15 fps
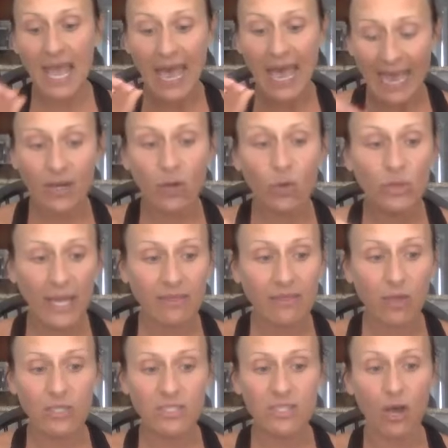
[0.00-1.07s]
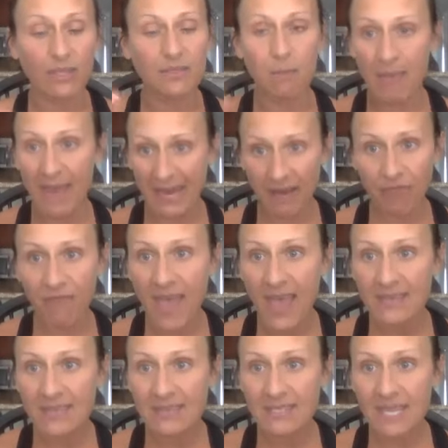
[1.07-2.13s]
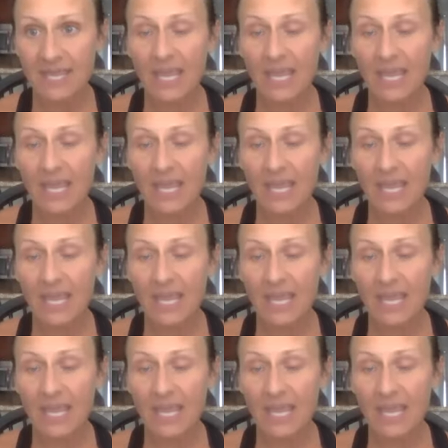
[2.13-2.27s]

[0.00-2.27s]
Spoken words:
I don't let those thoughts manifest